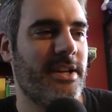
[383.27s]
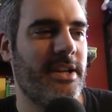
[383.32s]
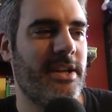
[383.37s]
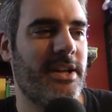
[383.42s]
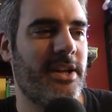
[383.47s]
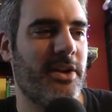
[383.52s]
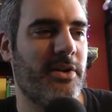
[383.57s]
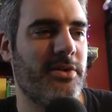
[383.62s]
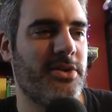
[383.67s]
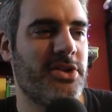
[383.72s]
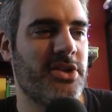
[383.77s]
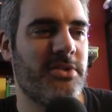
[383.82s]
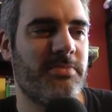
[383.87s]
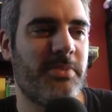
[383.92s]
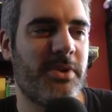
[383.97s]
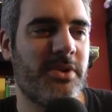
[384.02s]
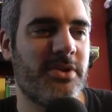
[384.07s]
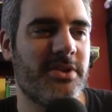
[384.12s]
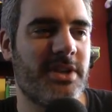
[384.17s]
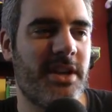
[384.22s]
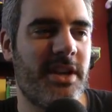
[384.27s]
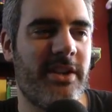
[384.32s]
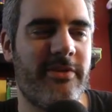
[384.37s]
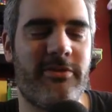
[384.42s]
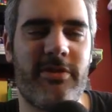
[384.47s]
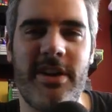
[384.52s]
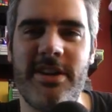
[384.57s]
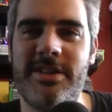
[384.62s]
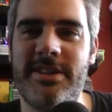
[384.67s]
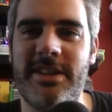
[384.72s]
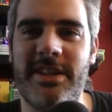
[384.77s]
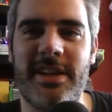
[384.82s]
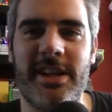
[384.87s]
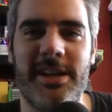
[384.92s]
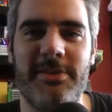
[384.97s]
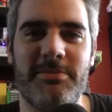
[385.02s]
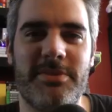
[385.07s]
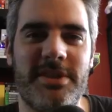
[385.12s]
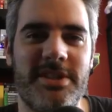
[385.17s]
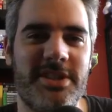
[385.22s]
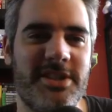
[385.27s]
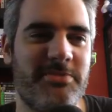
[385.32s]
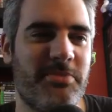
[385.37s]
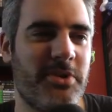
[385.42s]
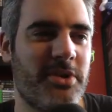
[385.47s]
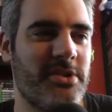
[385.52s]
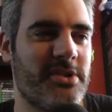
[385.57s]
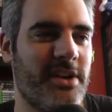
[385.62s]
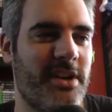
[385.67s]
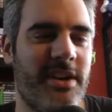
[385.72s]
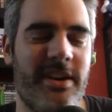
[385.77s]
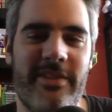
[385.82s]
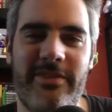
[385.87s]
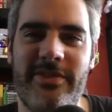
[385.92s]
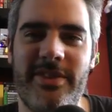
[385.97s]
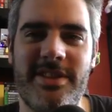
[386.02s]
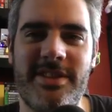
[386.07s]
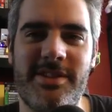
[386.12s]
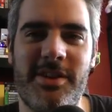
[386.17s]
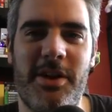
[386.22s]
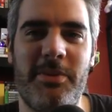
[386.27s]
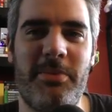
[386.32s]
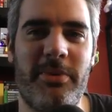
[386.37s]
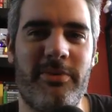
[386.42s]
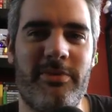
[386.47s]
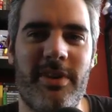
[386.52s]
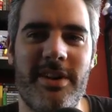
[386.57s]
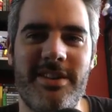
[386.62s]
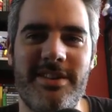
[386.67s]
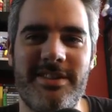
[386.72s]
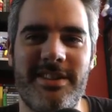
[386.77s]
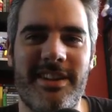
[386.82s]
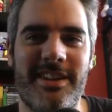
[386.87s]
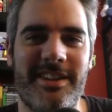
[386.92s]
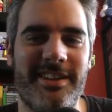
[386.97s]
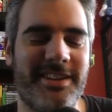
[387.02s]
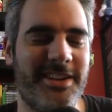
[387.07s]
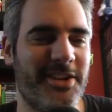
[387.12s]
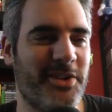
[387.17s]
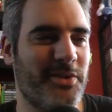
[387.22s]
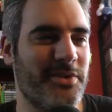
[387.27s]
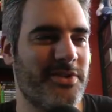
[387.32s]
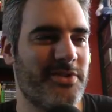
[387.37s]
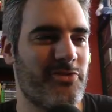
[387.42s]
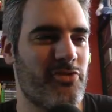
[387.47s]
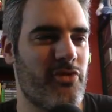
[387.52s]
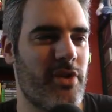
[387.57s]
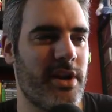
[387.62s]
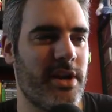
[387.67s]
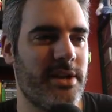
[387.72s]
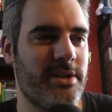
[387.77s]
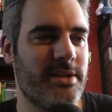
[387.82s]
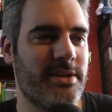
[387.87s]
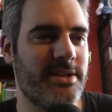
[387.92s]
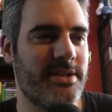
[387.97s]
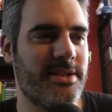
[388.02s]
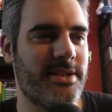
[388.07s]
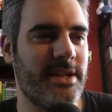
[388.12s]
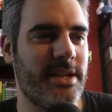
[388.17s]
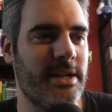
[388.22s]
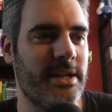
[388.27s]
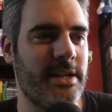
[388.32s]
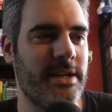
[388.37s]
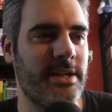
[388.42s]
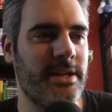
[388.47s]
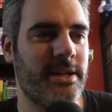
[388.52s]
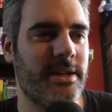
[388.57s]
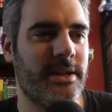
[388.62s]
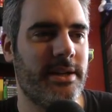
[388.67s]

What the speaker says: You know, just because I love racing games and just because I love this type of racing, you know, it's great to see